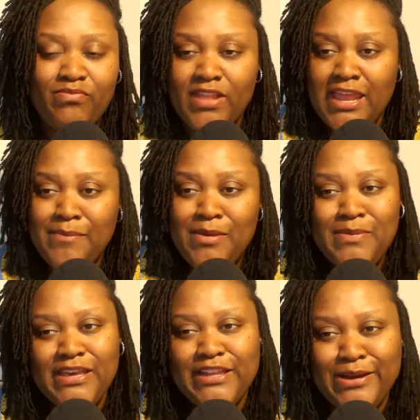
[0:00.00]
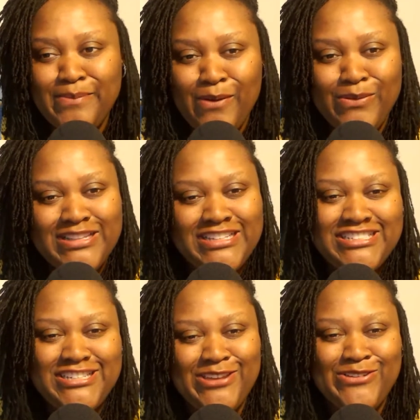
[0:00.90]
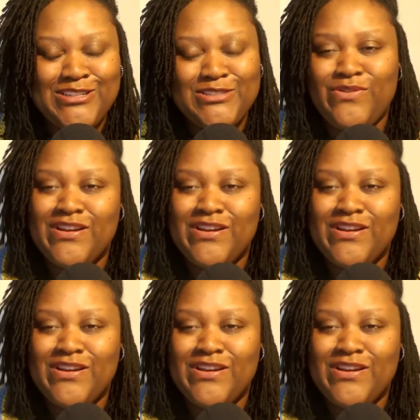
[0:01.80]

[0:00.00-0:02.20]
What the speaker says: let me be clear about what this channel is for,